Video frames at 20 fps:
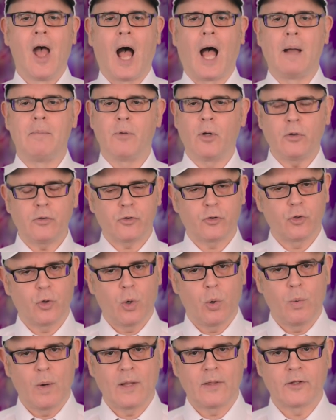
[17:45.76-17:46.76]
I'm not
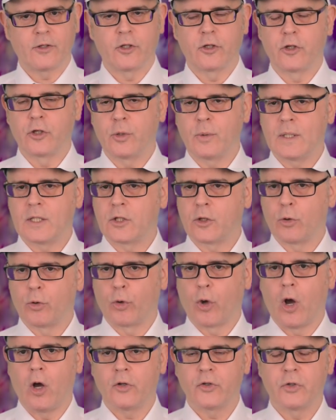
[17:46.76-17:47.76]
sure whether to do it or
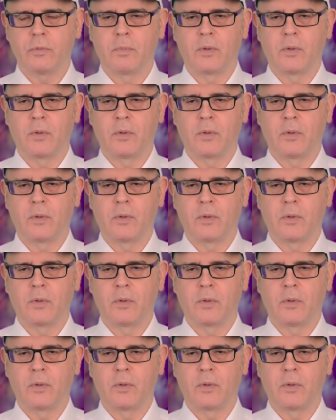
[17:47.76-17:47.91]
not,